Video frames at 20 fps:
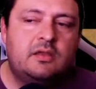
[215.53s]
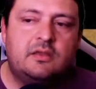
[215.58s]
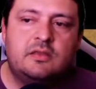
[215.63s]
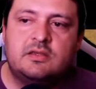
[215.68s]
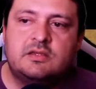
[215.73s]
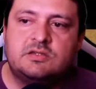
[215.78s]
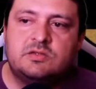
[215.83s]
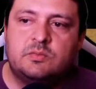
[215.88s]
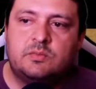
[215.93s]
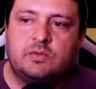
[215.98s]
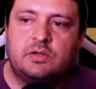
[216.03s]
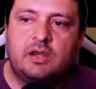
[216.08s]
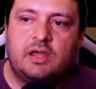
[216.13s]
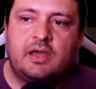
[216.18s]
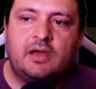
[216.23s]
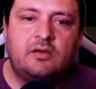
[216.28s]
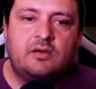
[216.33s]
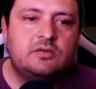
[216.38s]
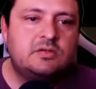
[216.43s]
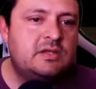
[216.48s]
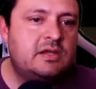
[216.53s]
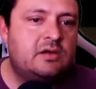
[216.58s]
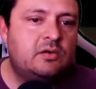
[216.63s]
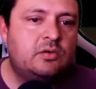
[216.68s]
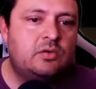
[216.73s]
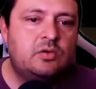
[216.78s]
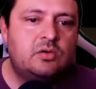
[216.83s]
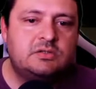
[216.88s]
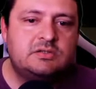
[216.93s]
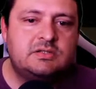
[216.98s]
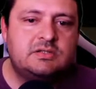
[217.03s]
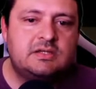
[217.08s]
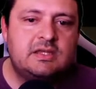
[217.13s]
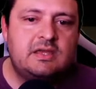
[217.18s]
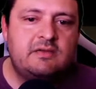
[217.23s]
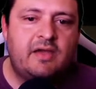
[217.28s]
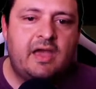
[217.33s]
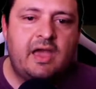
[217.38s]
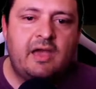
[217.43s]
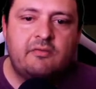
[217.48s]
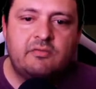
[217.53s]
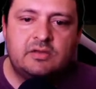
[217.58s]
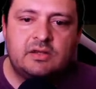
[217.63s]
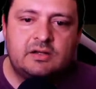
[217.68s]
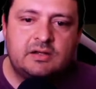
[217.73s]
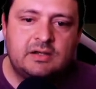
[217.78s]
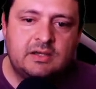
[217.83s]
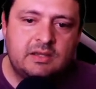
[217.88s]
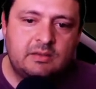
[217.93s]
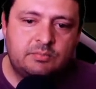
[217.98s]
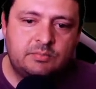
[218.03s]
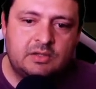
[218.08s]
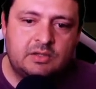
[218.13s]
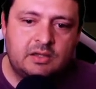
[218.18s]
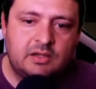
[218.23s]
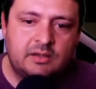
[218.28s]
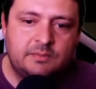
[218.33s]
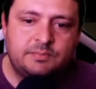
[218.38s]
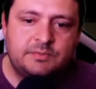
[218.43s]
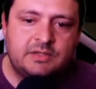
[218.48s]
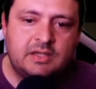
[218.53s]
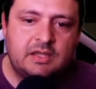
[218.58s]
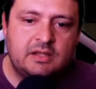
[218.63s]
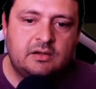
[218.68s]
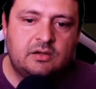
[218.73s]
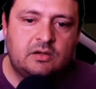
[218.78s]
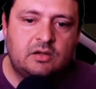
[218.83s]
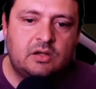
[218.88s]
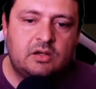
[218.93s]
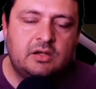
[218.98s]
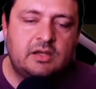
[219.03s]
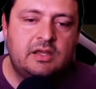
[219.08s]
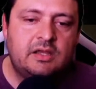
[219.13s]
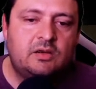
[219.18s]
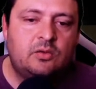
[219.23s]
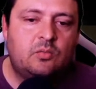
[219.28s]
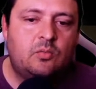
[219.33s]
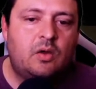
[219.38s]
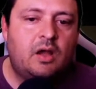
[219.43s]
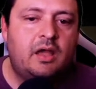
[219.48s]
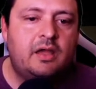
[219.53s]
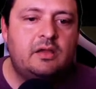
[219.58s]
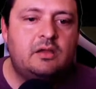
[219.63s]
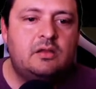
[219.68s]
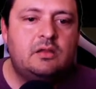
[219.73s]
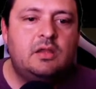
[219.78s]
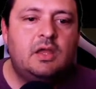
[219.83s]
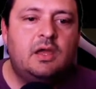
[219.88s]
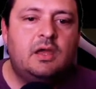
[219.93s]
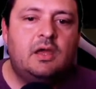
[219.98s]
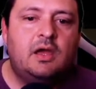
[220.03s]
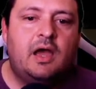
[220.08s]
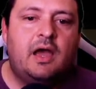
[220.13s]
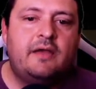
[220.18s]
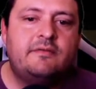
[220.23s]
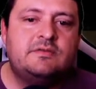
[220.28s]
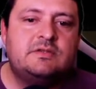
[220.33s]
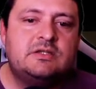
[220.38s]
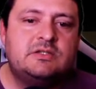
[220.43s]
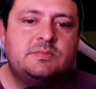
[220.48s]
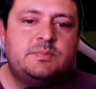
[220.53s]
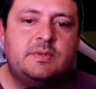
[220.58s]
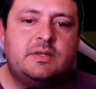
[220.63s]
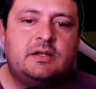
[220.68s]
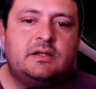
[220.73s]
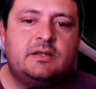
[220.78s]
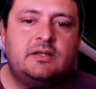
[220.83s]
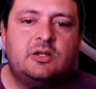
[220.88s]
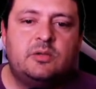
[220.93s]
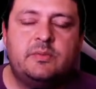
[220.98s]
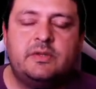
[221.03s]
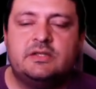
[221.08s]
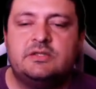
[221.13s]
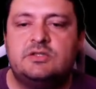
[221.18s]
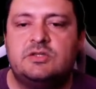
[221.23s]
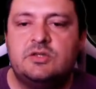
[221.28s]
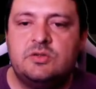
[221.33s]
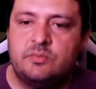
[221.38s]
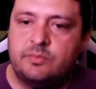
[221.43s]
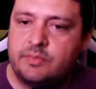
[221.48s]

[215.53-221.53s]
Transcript: this one out. Now, Gold Steve, I haven't done an update on in a while. I've just been a little bit too